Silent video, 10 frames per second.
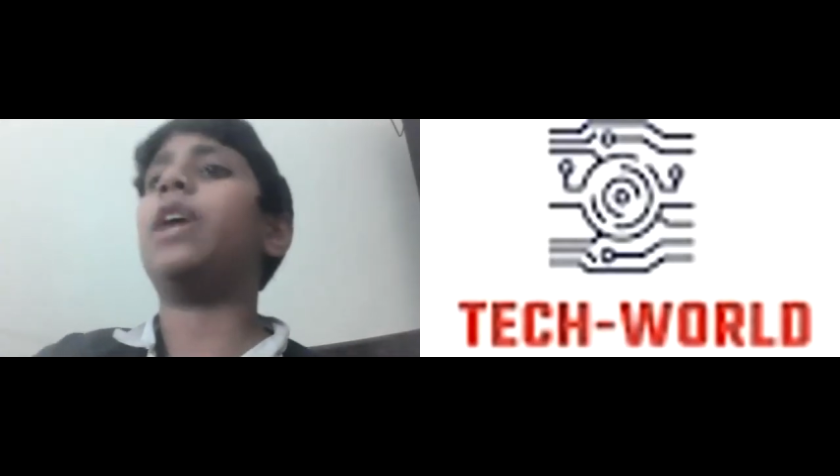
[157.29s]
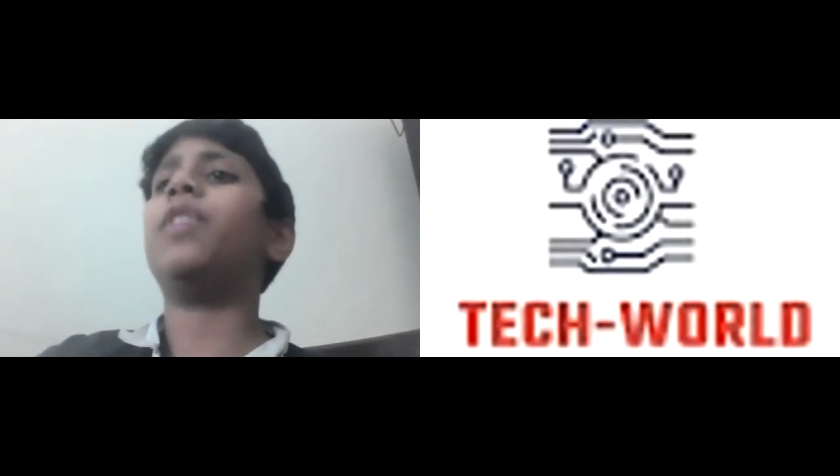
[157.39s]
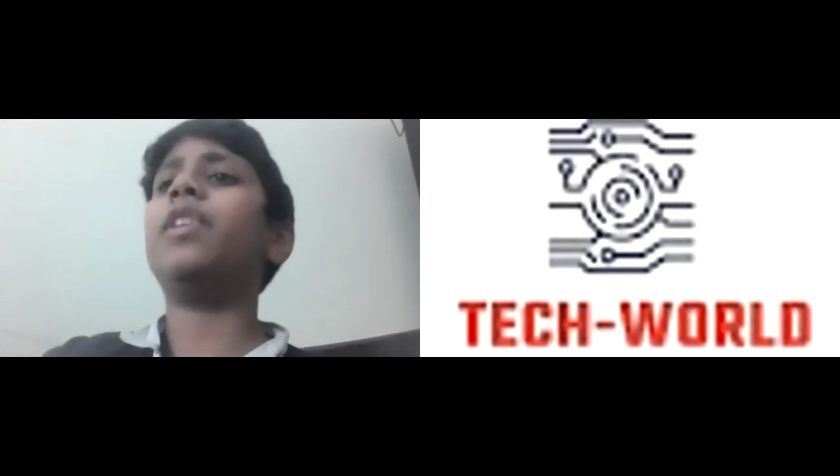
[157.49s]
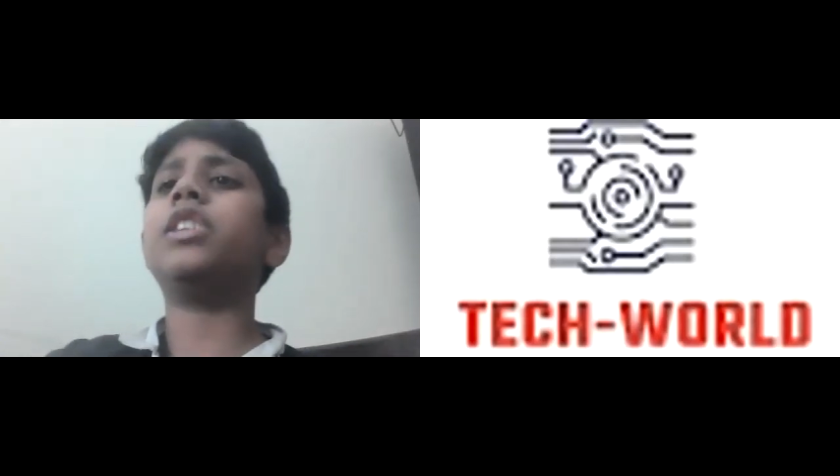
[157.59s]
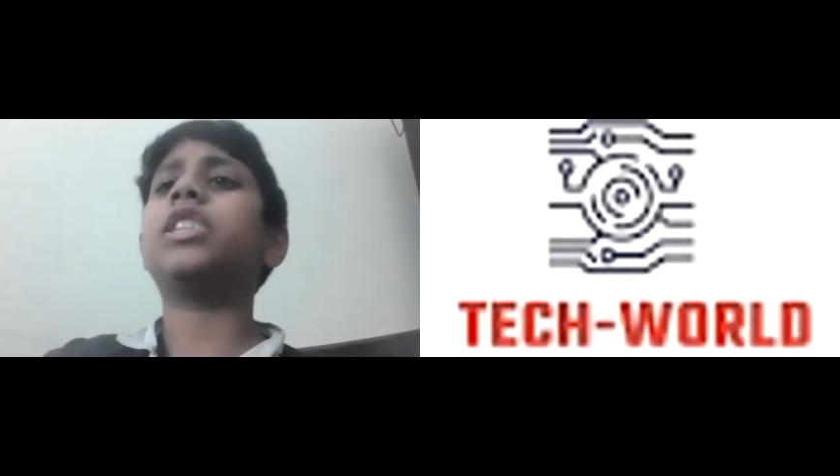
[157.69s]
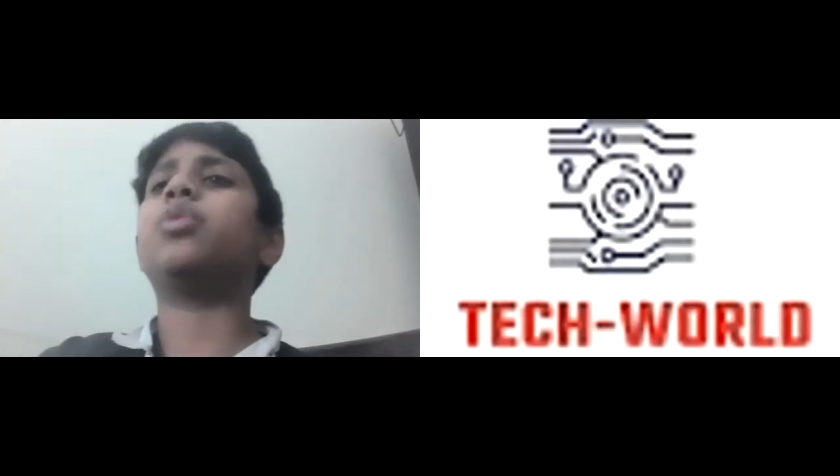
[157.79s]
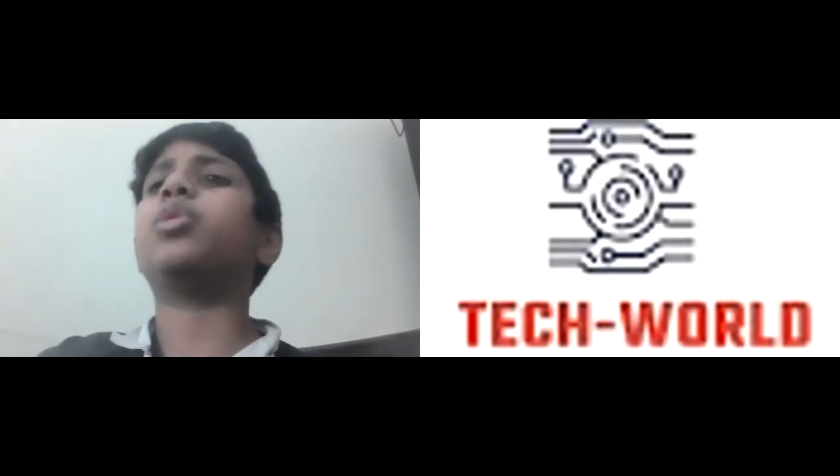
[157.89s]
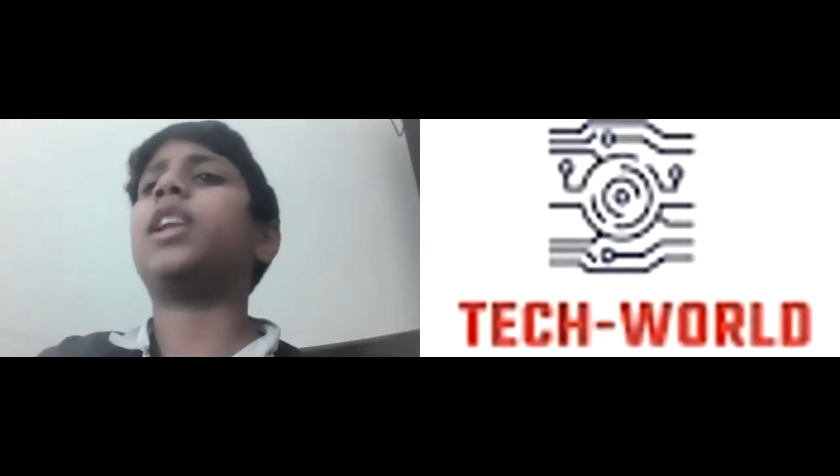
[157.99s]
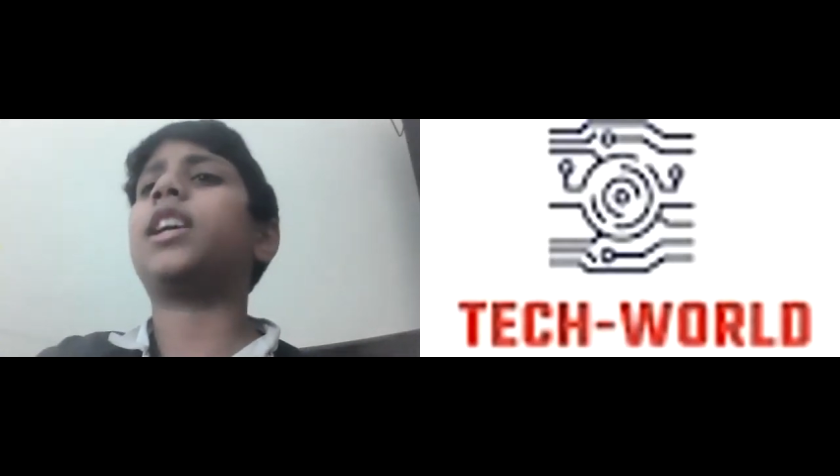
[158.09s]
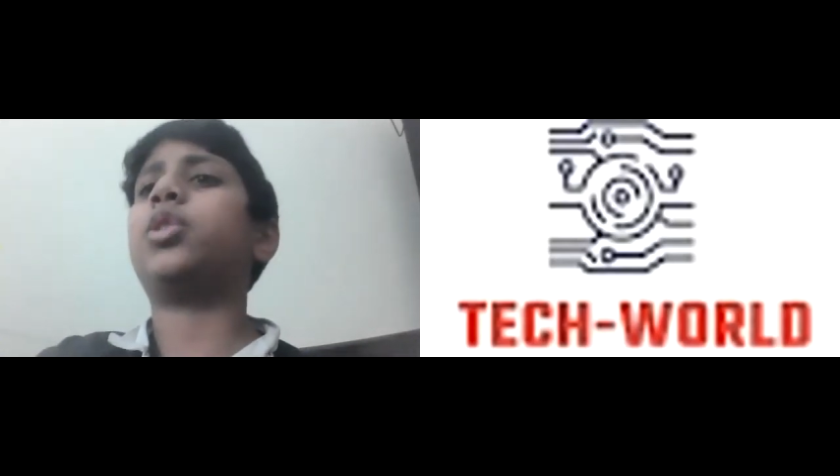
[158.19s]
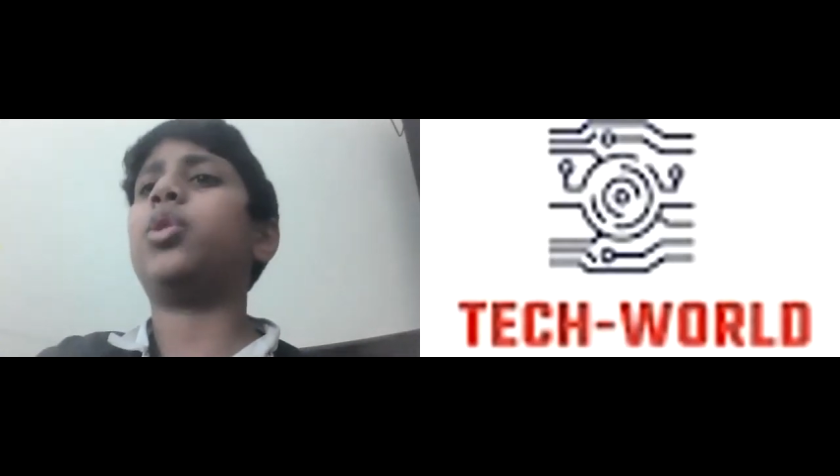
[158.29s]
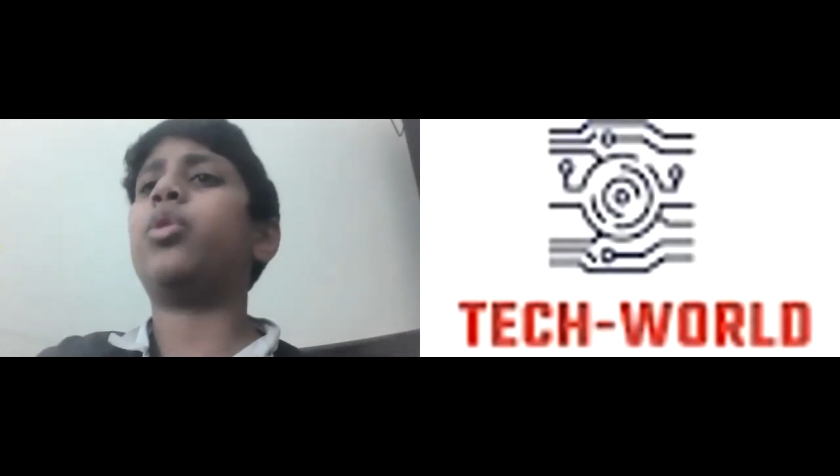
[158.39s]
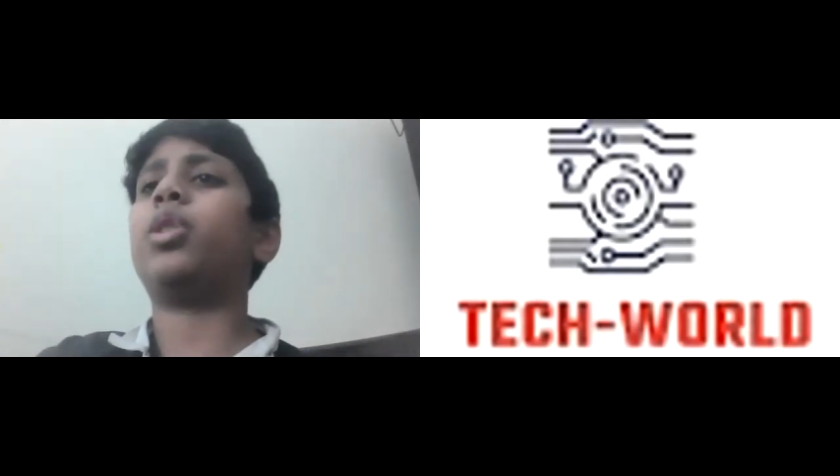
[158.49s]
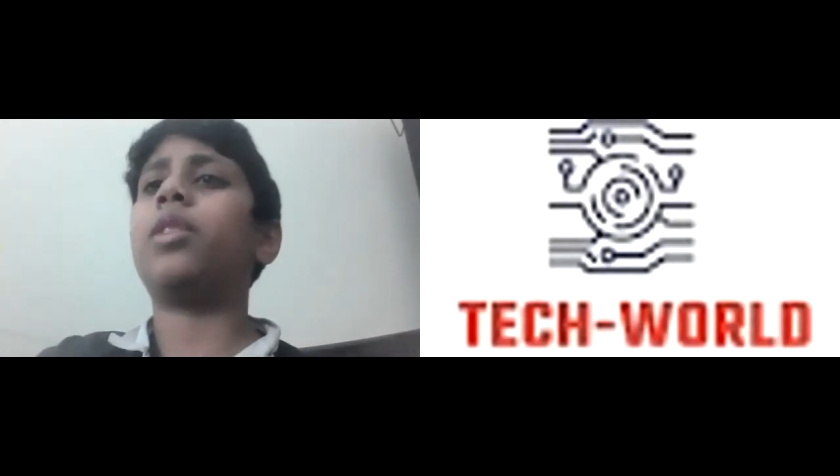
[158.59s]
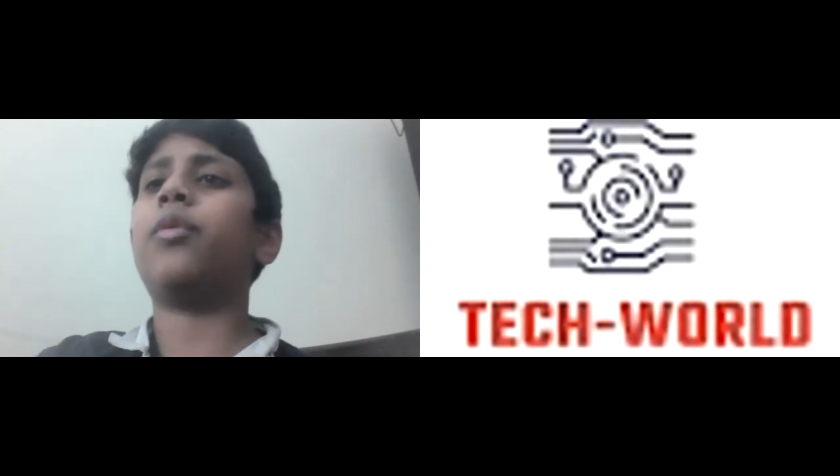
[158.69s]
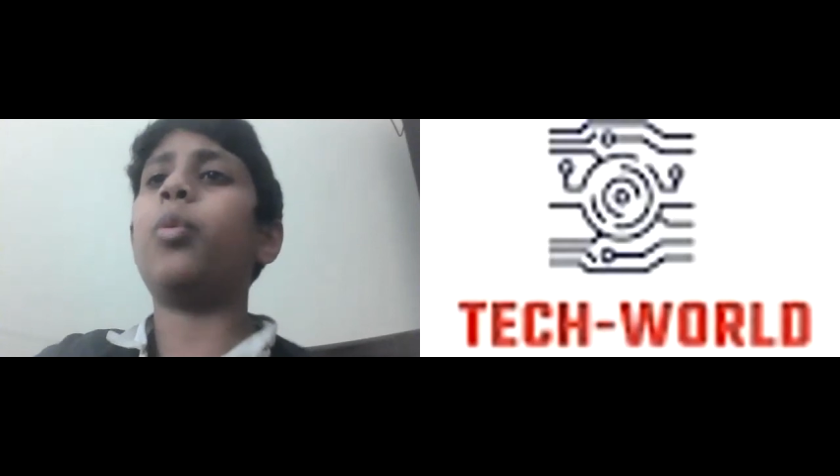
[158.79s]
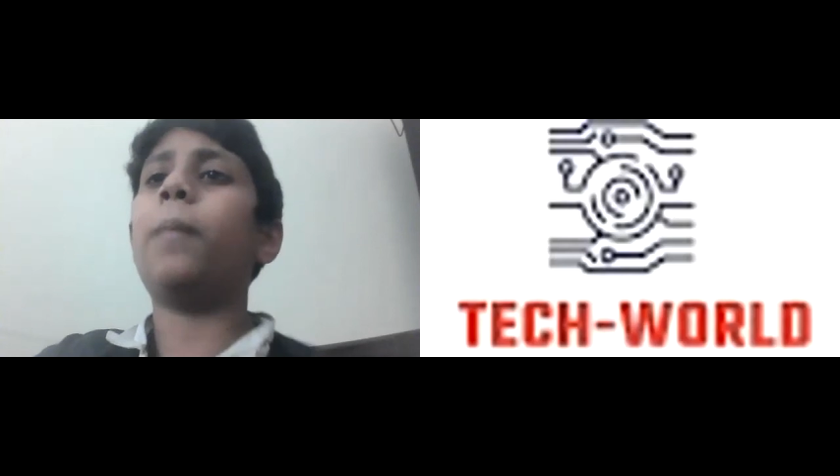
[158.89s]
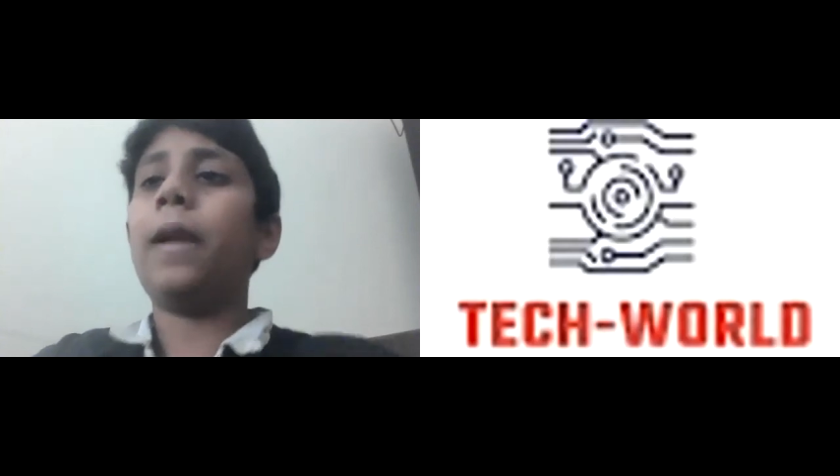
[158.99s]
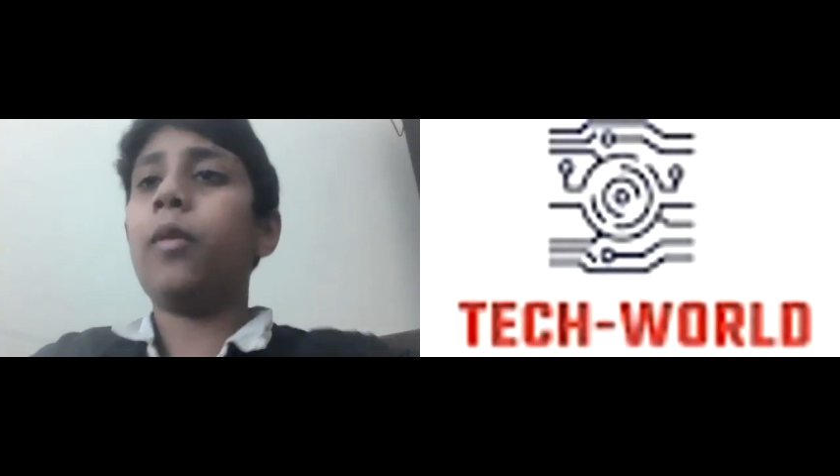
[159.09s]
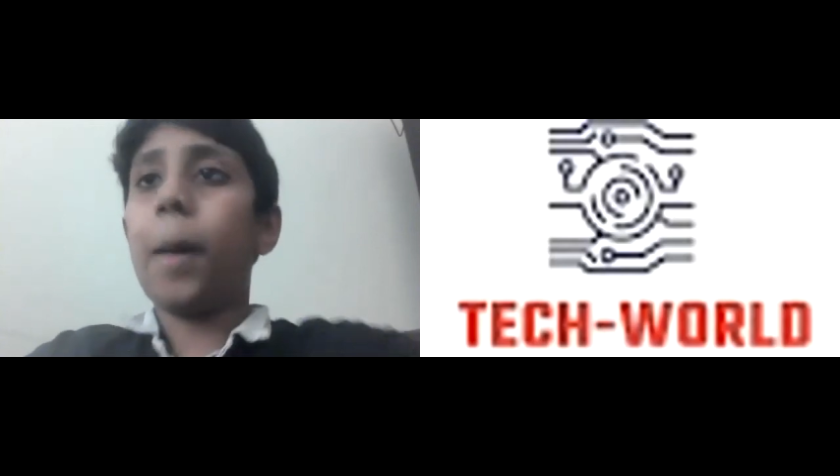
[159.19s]
and we will see you in the next video with a whoop
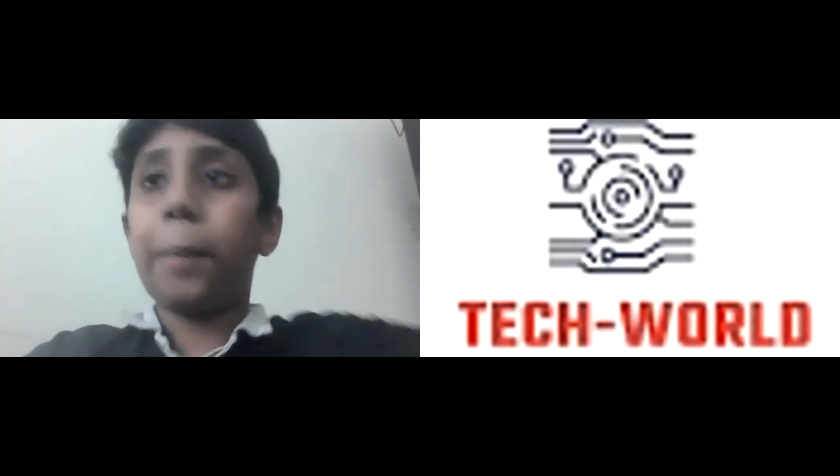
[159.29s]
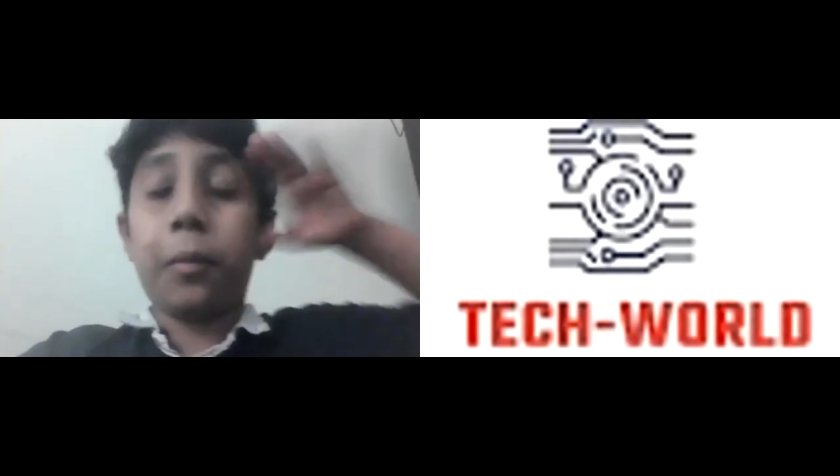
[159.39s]
and a Wap.